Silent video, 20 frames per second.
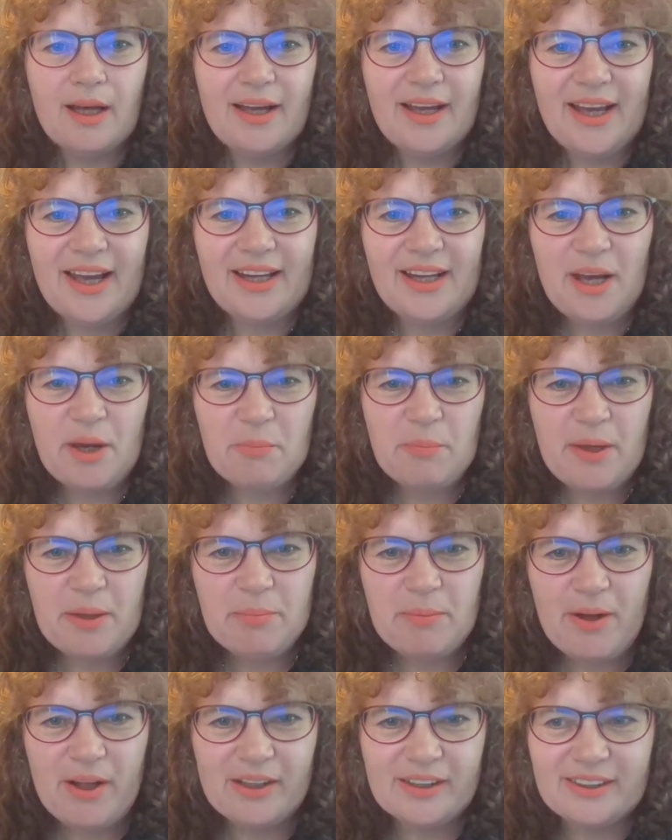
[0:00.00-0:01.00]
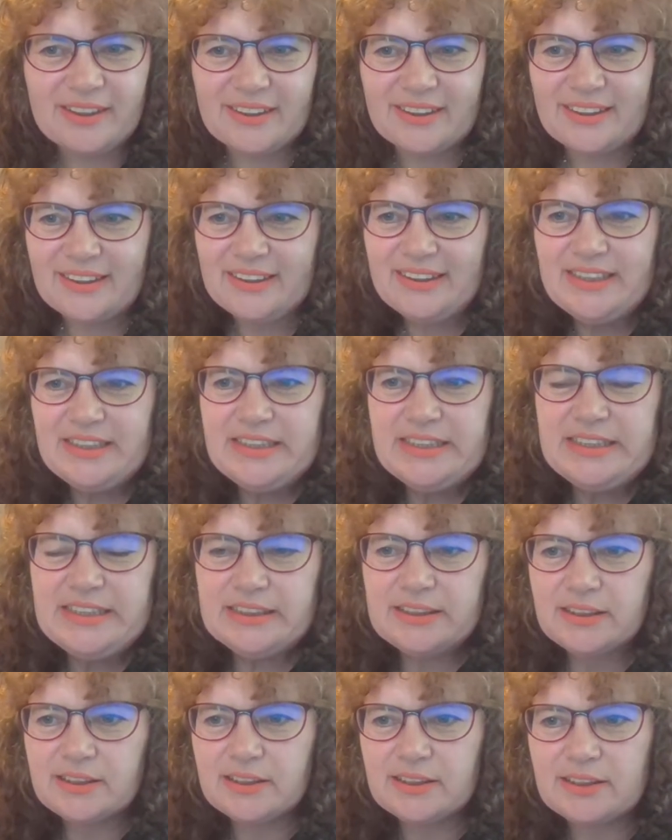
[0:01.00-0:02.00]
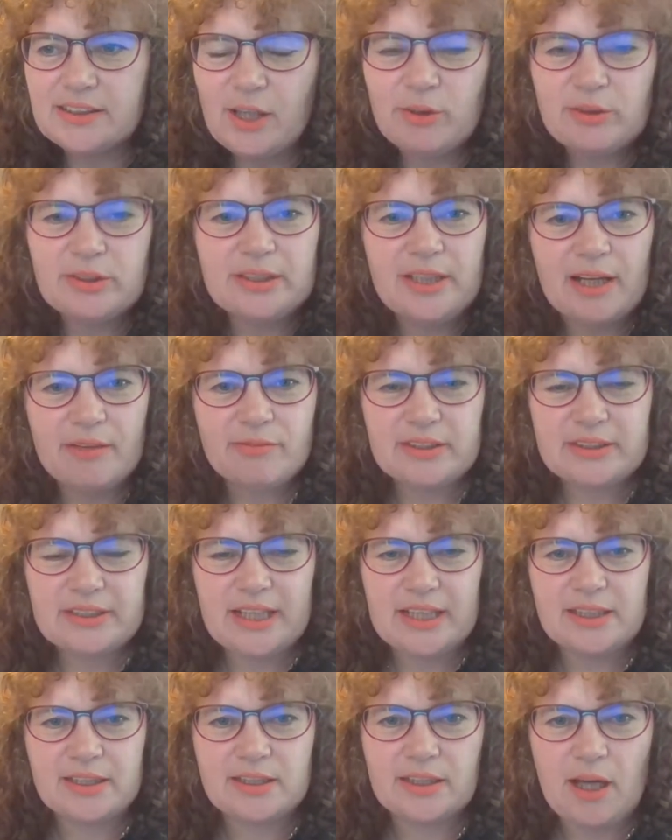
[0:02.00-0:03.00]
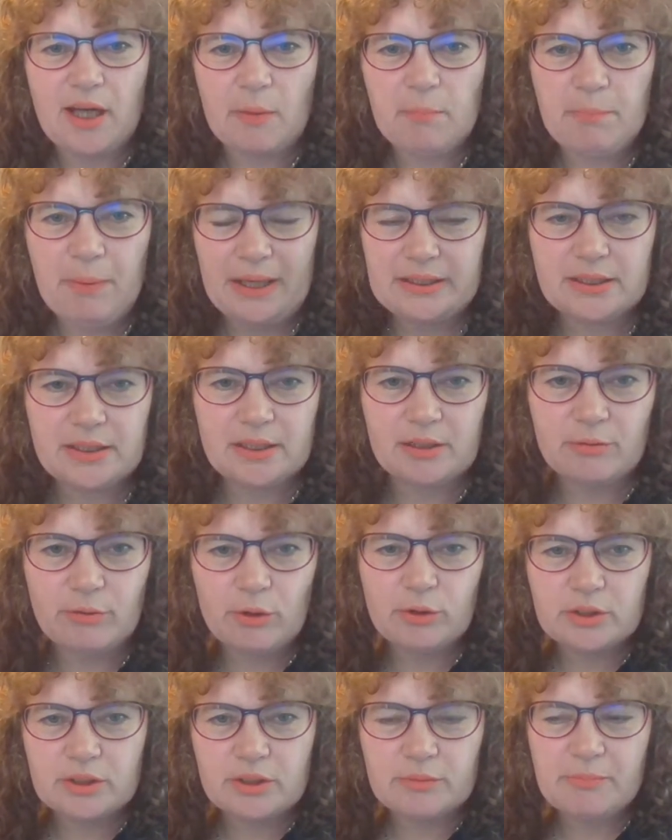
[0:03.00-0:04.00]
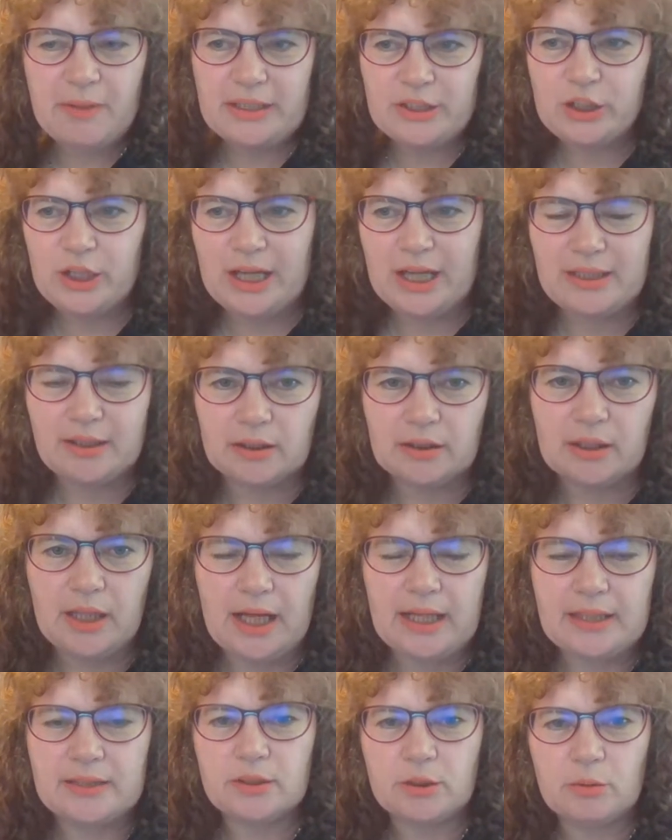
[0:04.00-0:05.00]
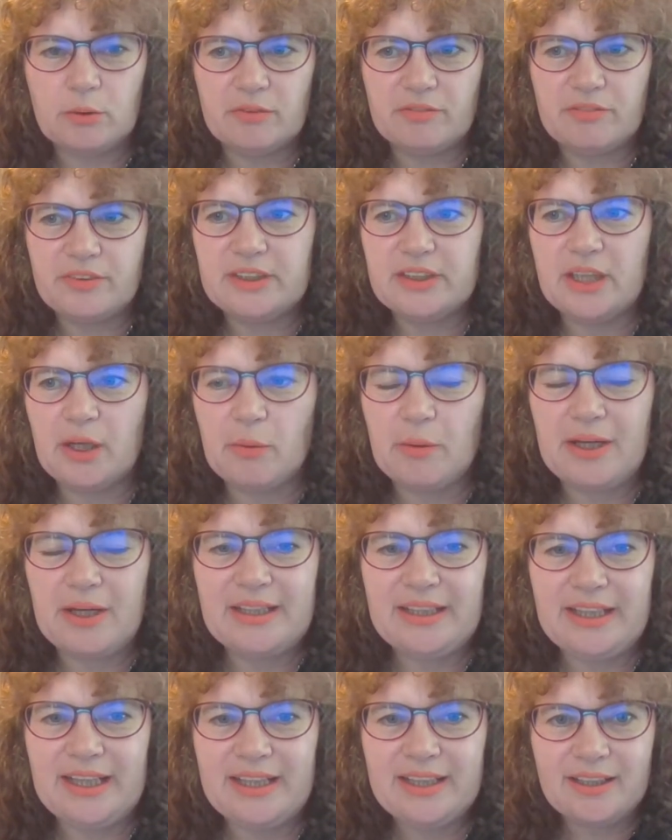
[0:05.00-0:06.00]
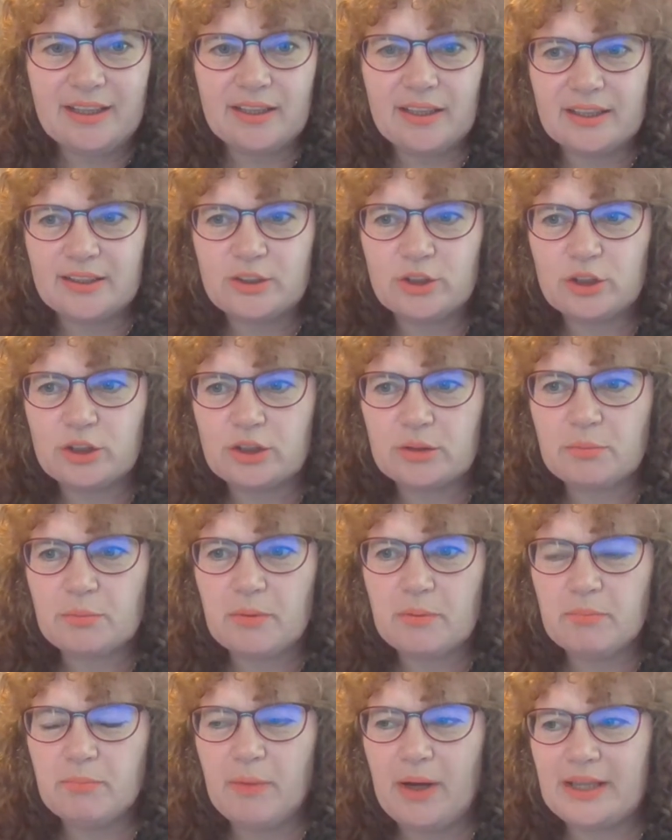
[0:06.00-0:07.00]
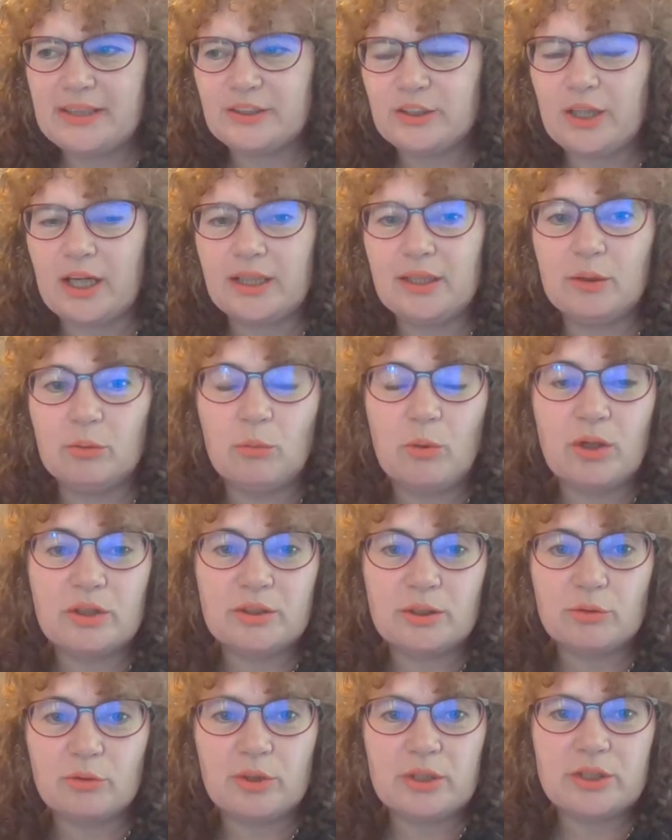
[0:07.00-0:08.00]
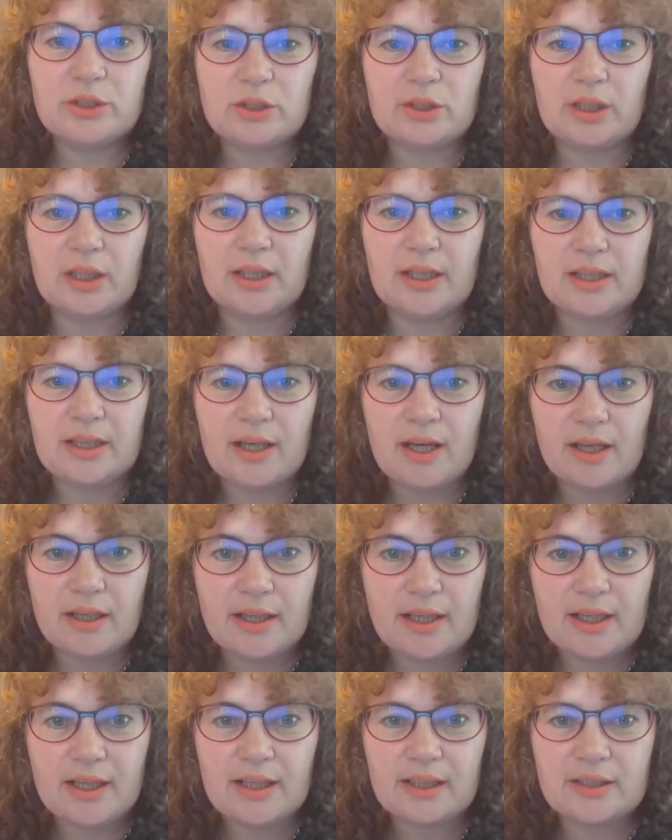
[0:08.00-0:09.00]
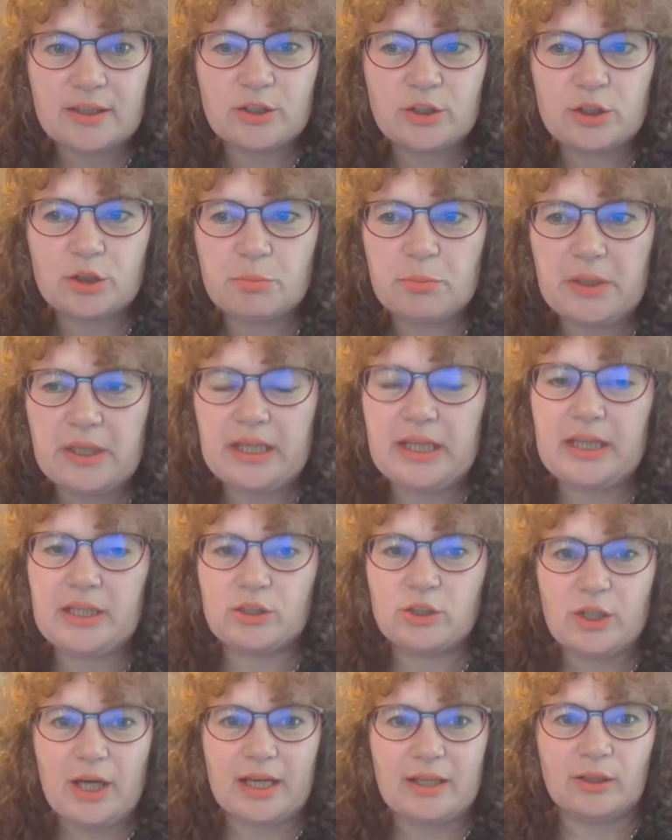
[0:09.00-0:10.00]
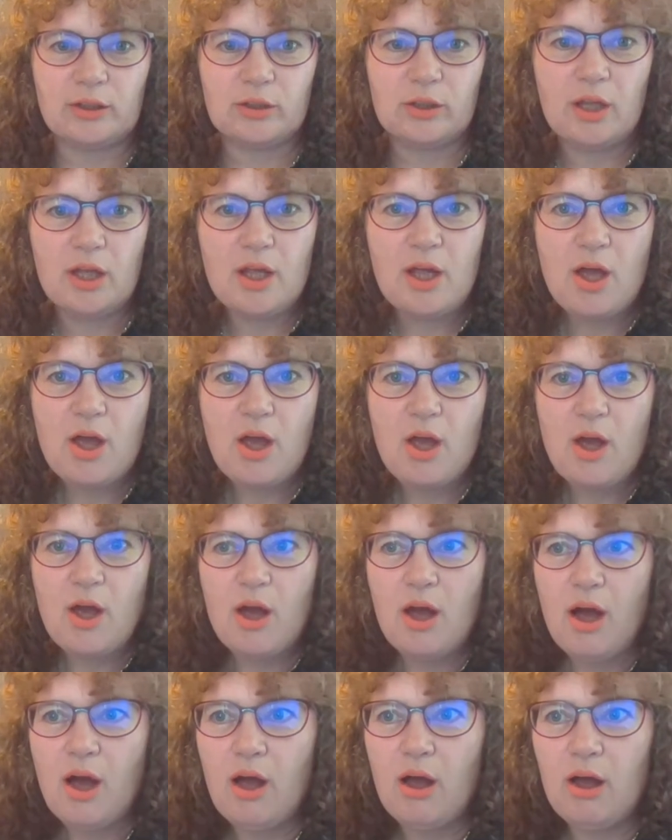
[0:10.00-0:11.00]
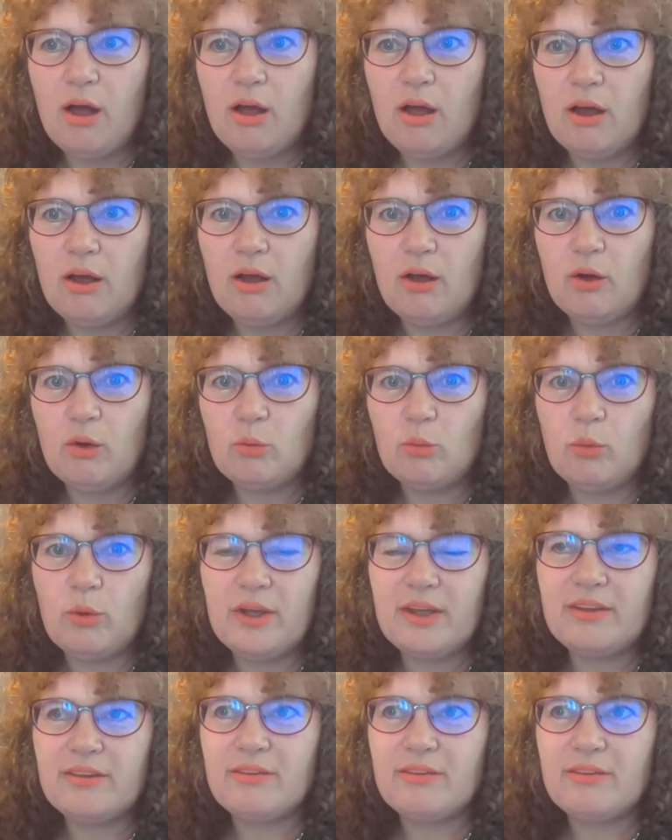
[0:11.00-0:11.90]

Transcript: Hello people! So today I've decided to go back to the roots of my channel and do a video in English. My channel was originally an English speaking channel with